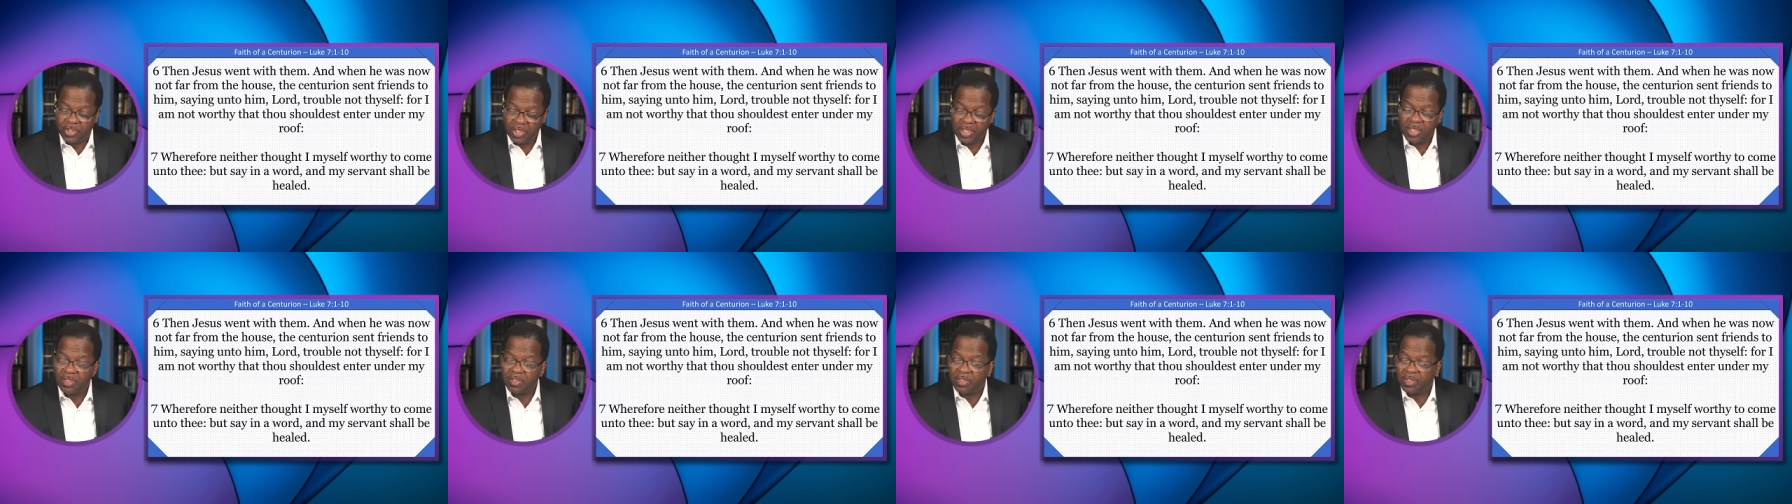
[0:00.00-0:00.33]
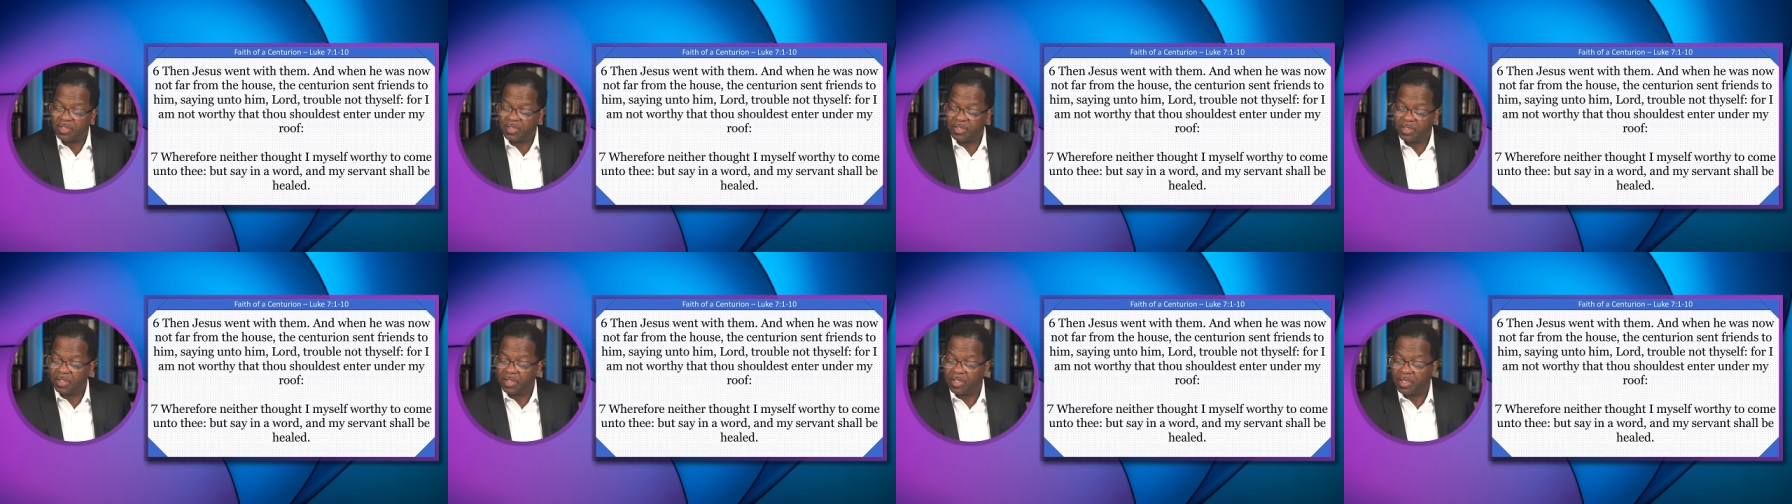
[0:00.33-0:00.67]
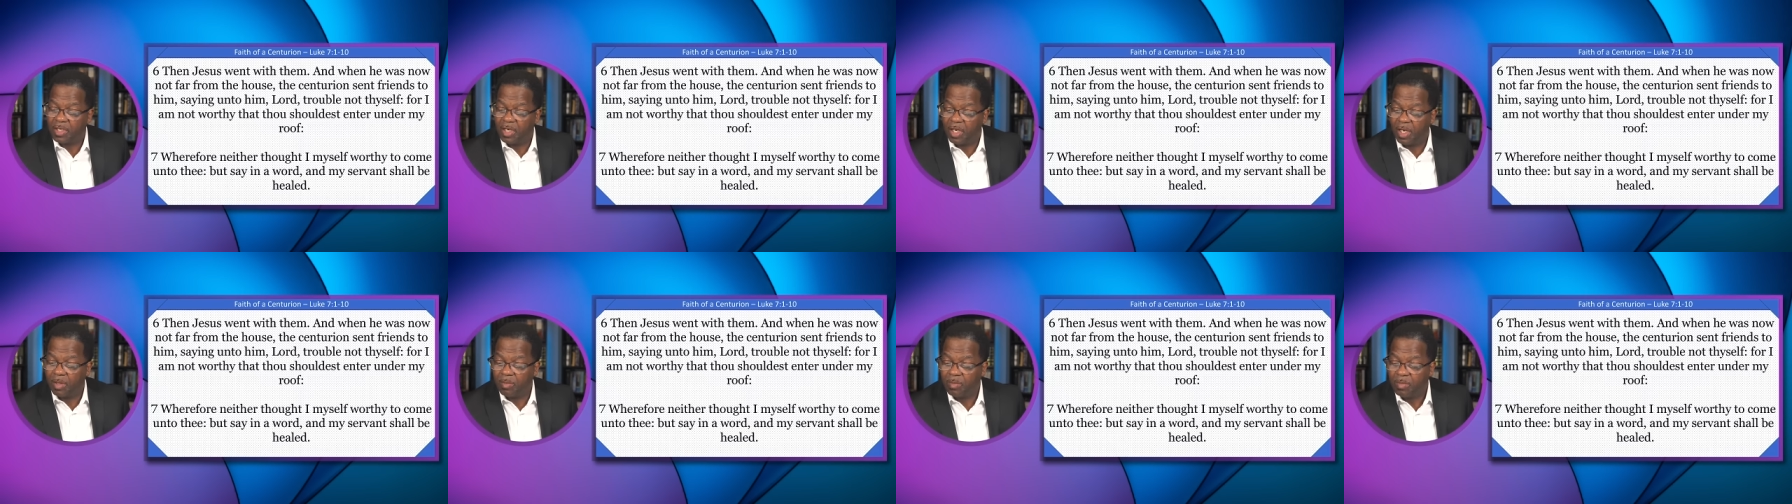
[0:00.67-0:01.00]
Jesus to
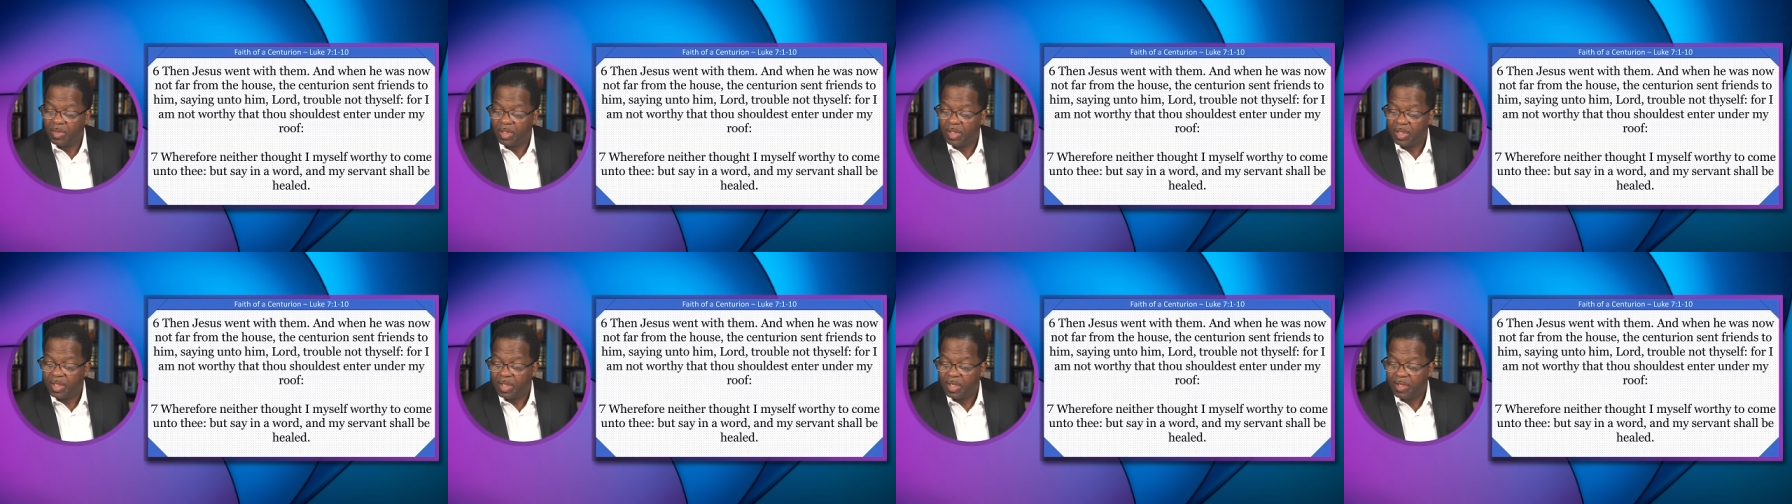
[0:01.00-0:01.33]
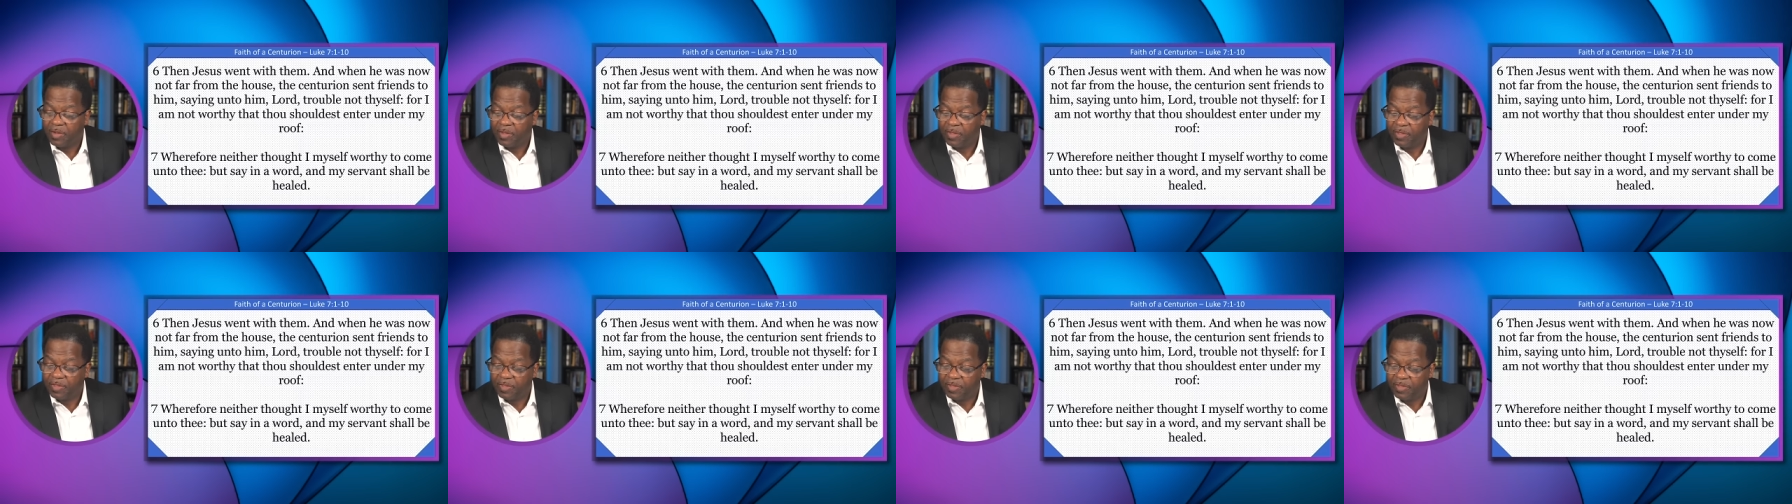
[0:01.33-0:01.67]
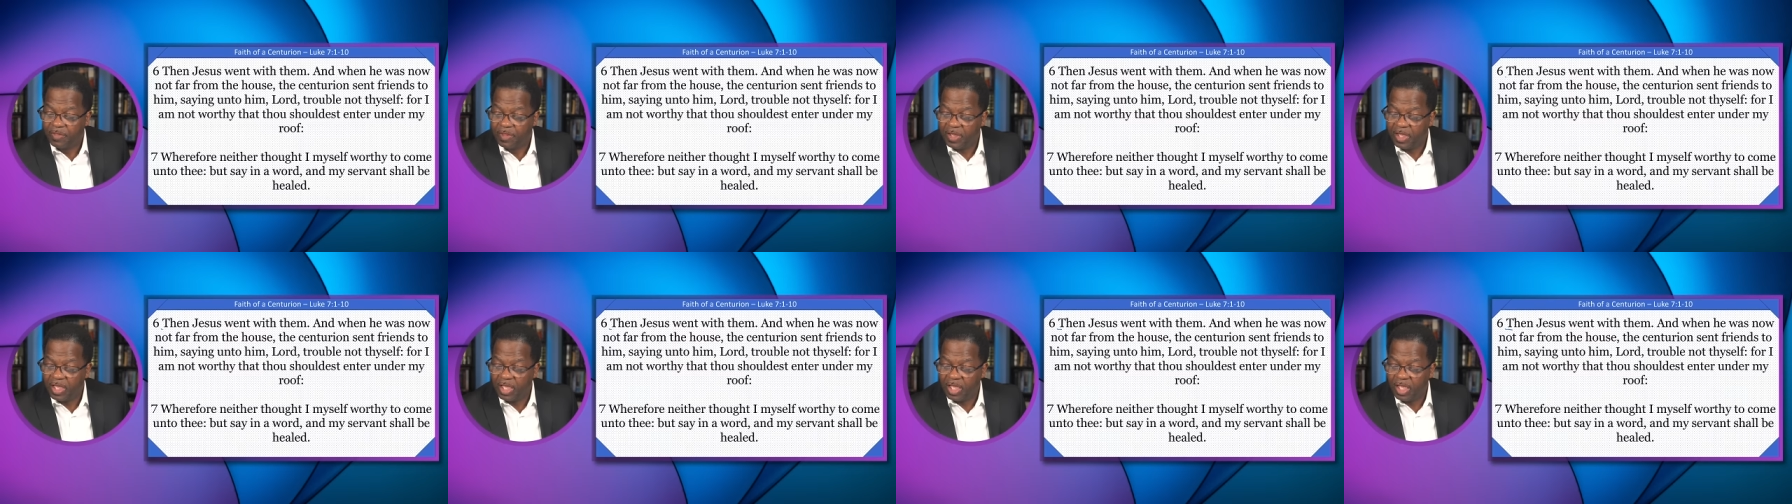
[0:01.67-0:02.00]
come.
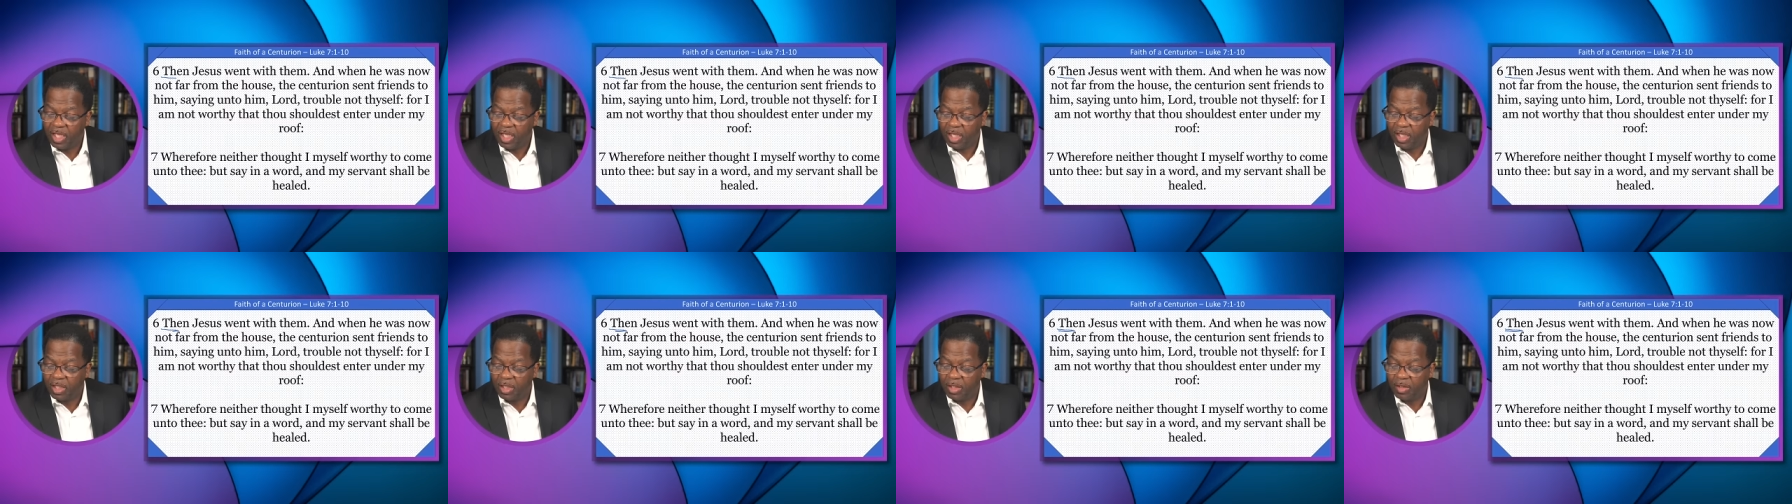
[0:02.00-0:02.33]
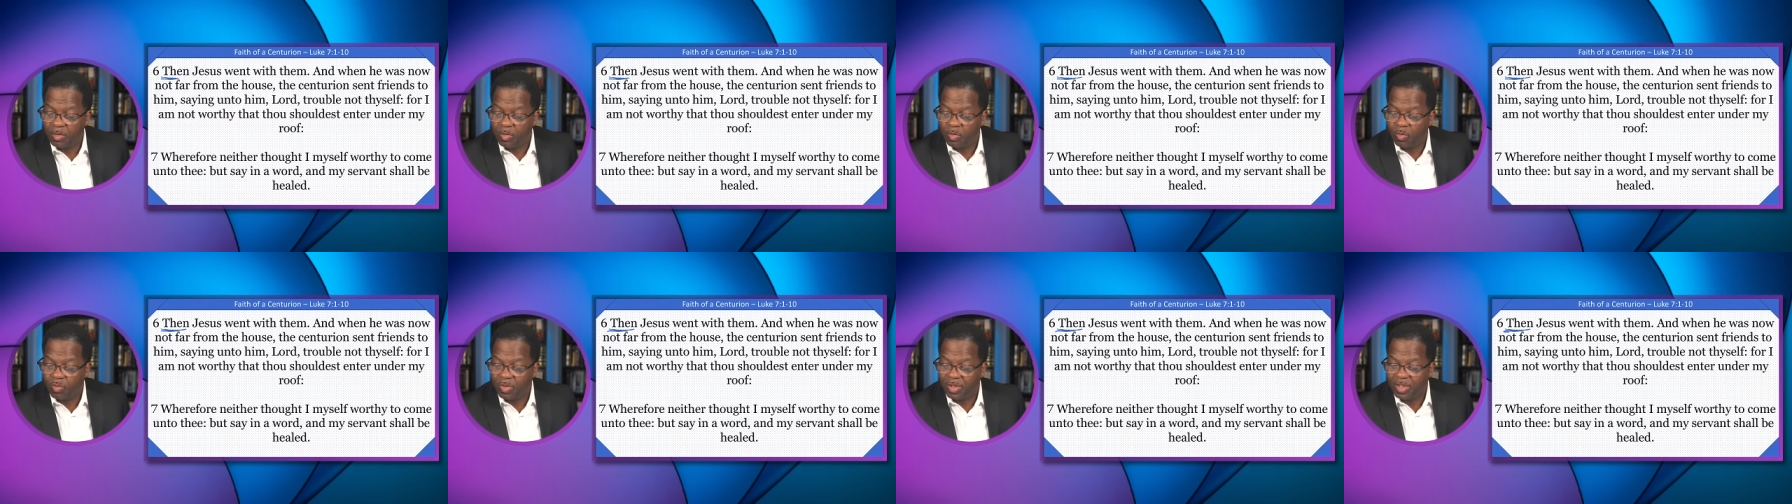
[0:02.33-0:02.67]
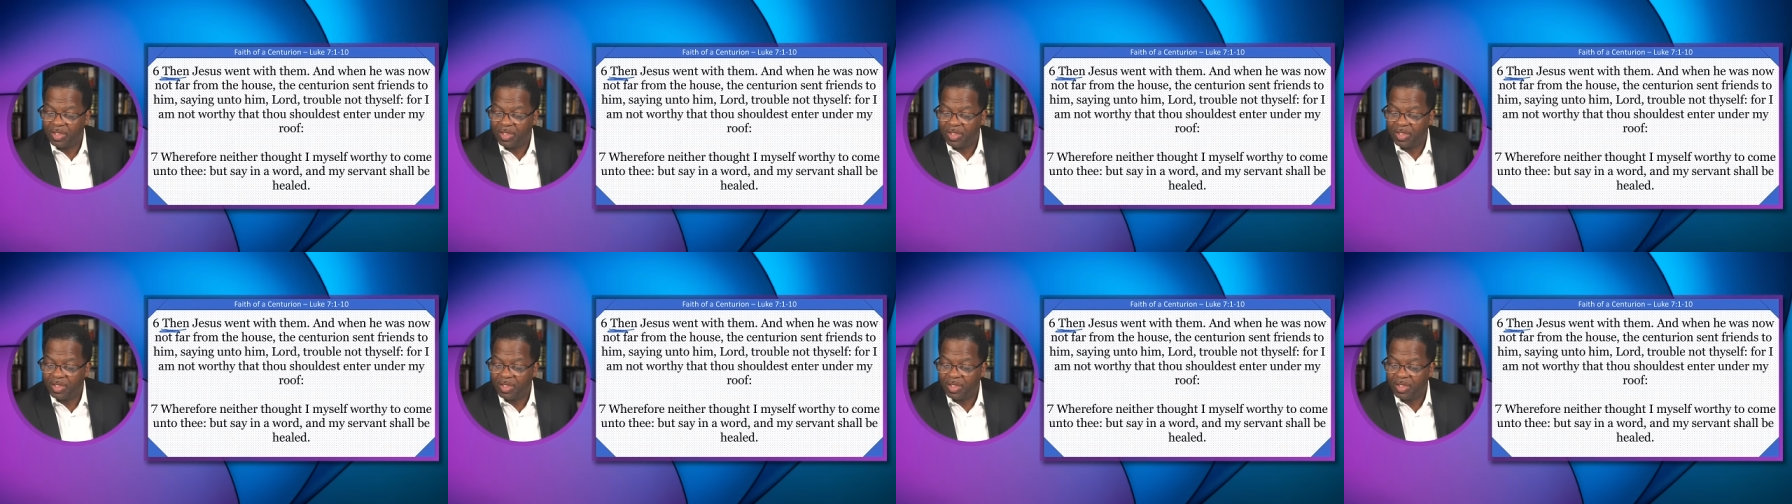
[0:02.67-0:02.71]
Then